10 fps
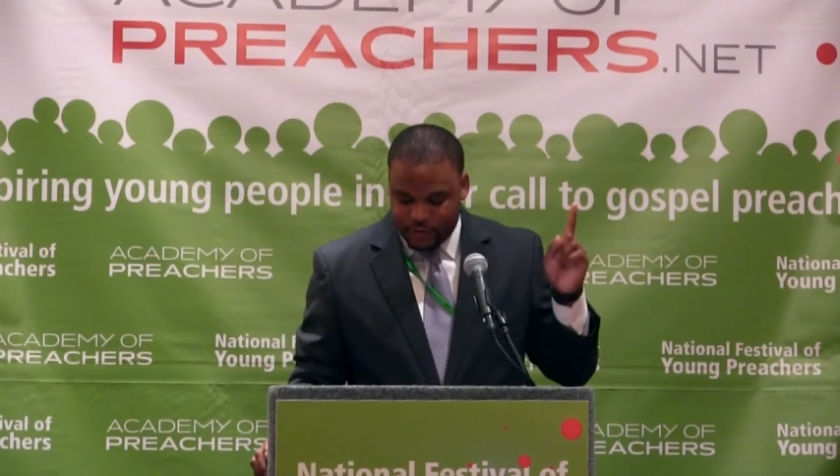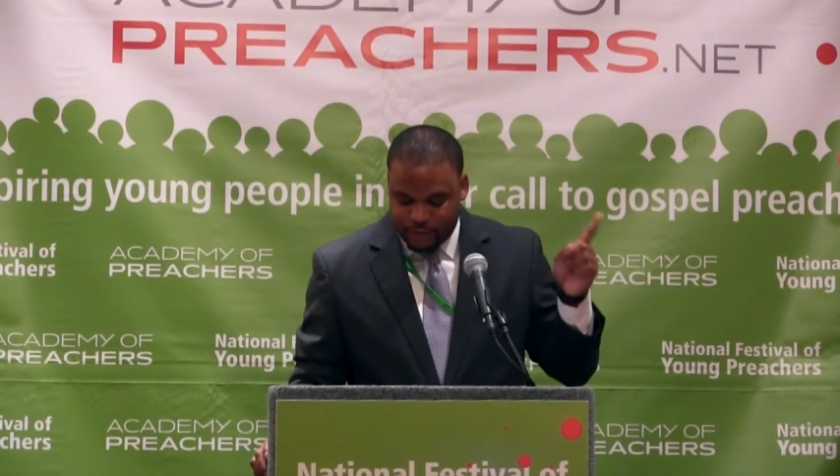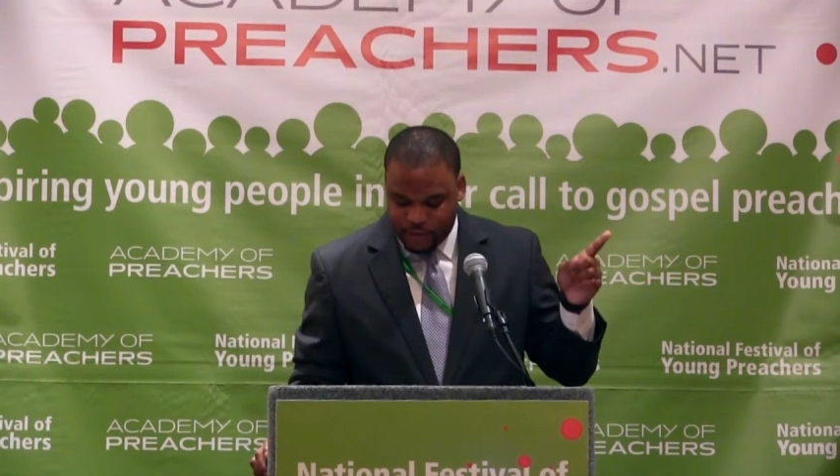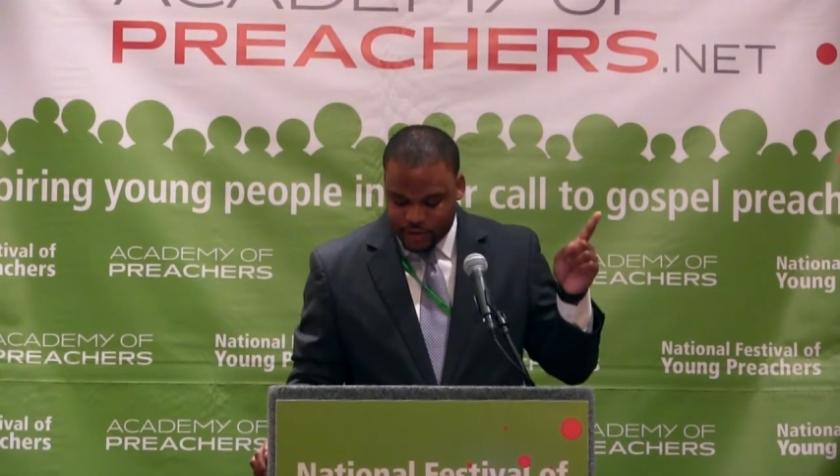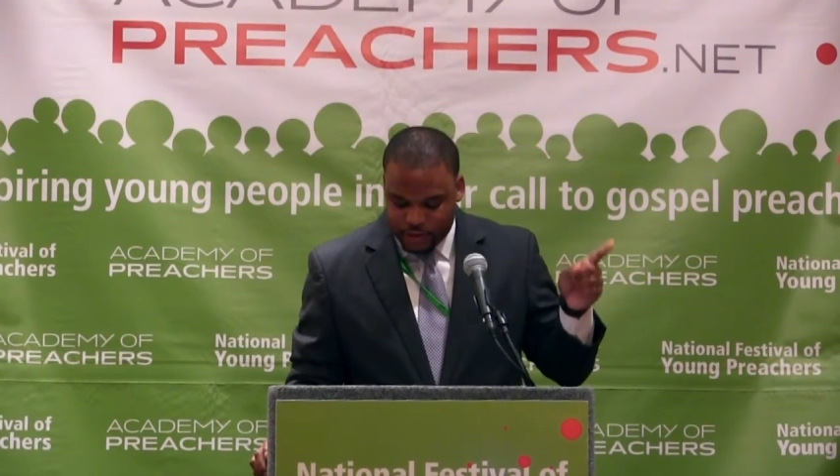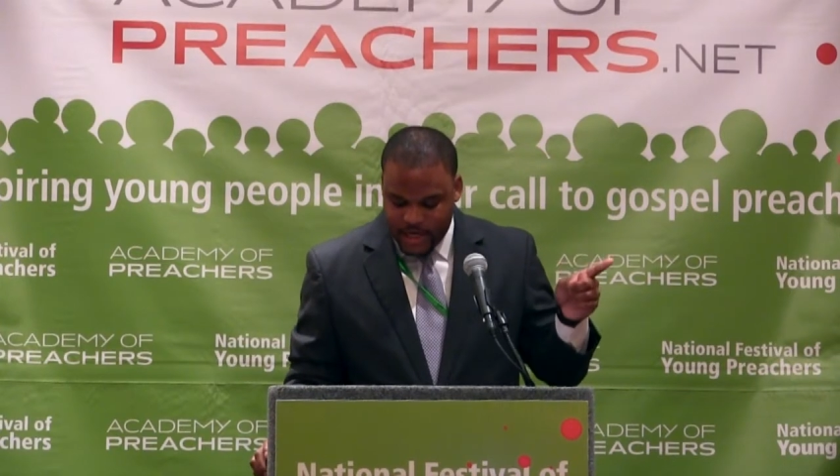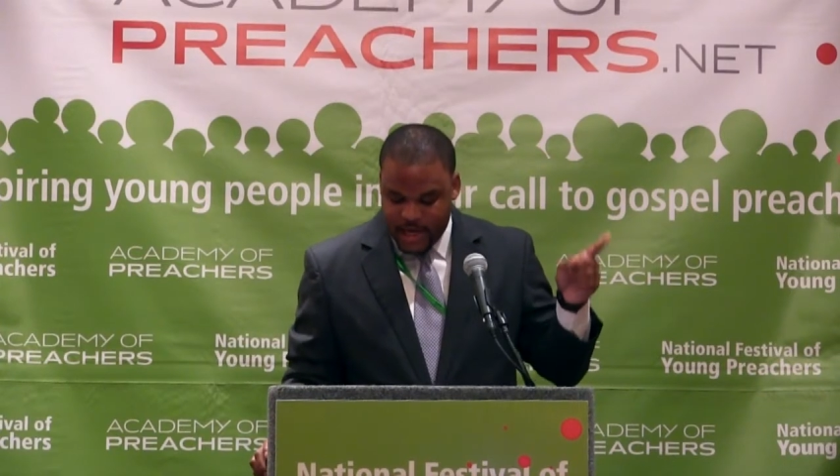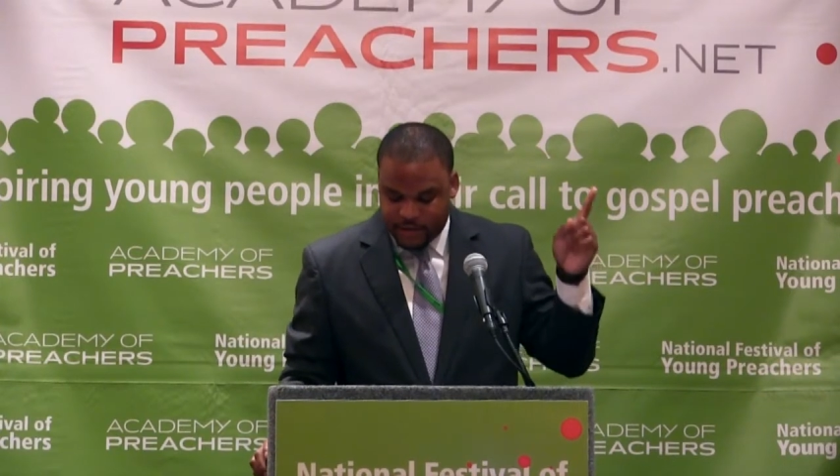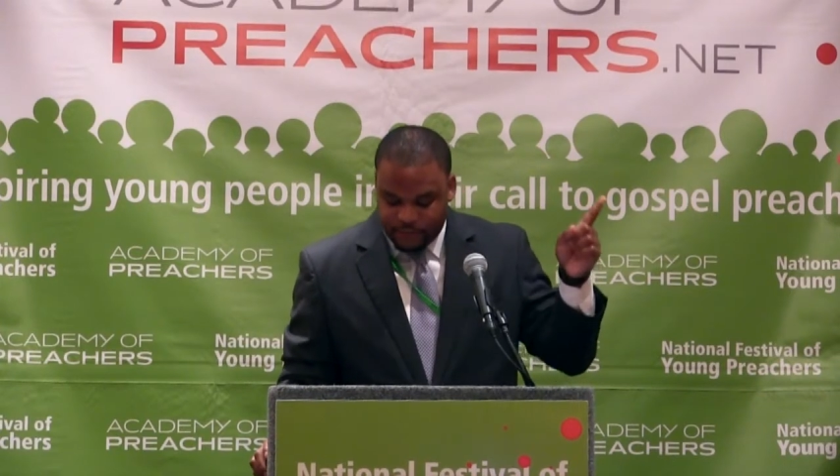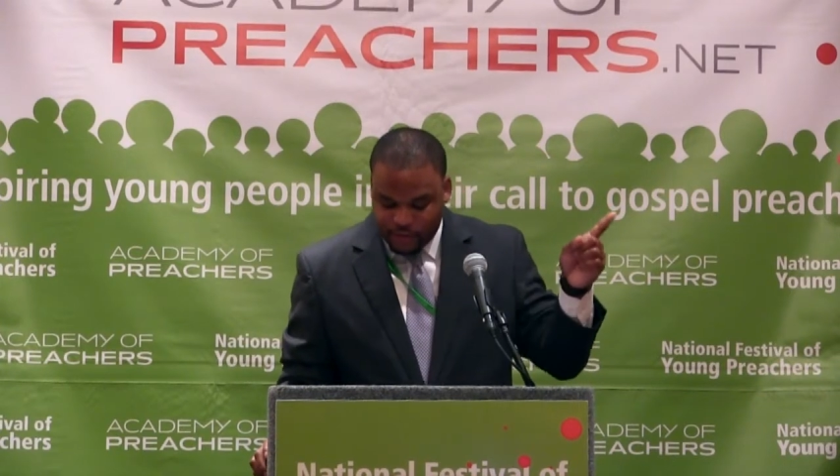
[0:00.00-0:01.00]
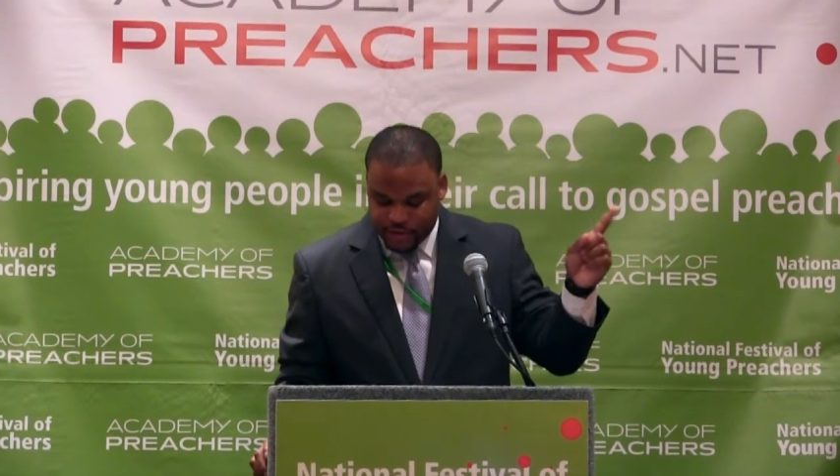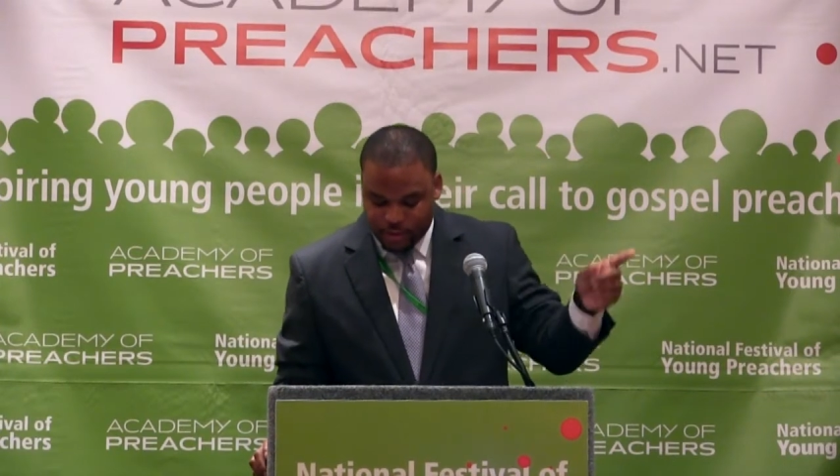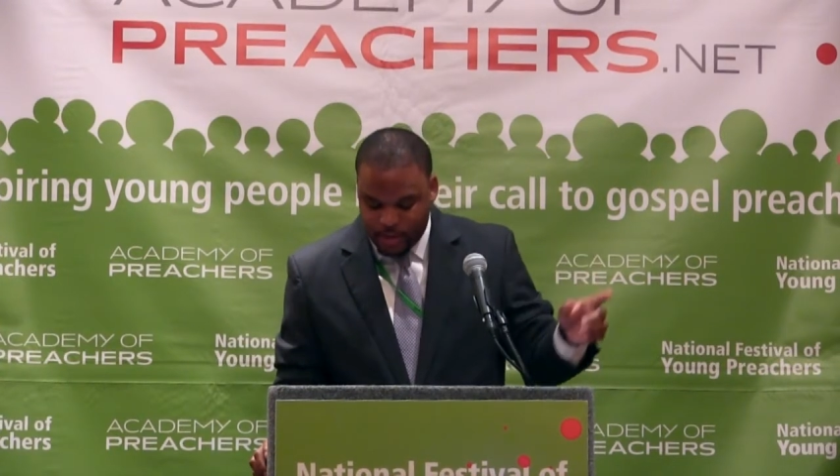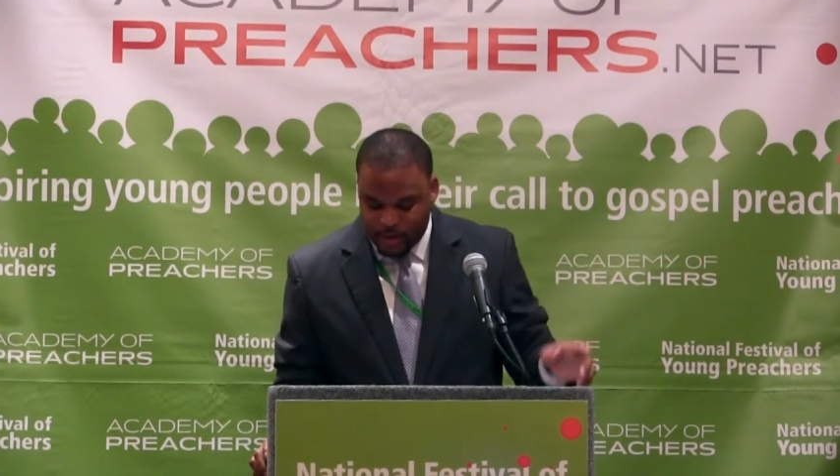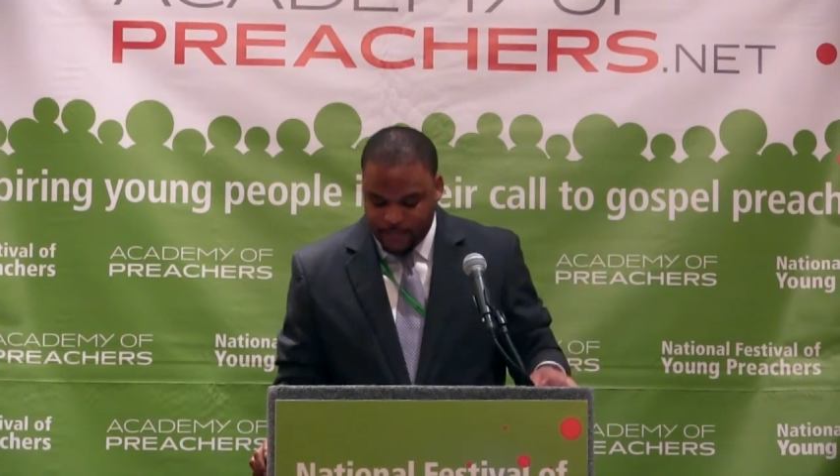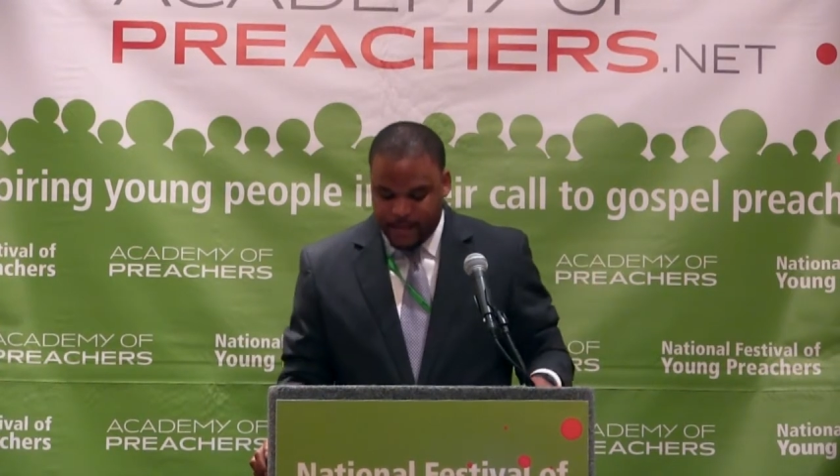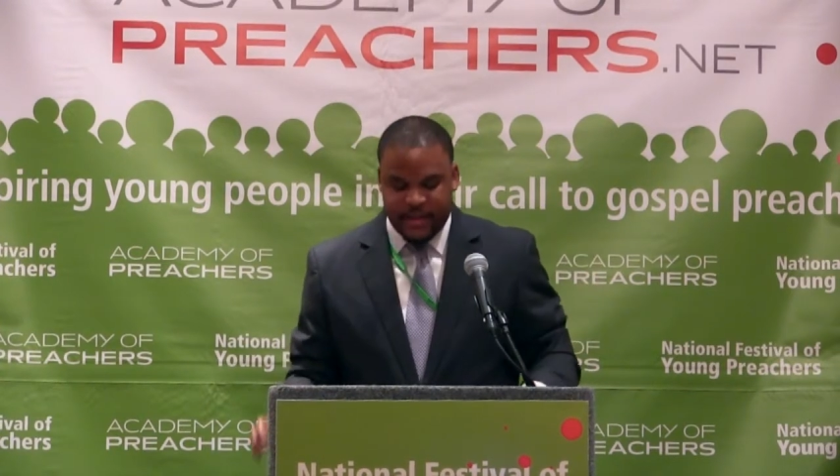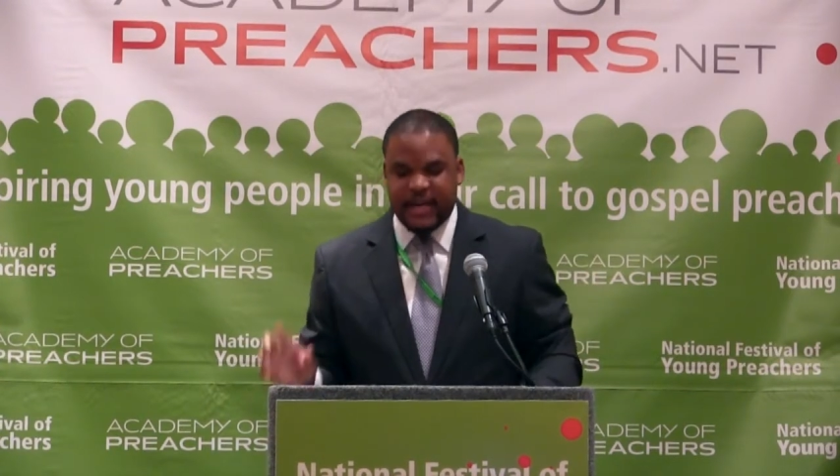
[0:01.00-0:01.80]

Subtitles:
through verse 9 through verse 12,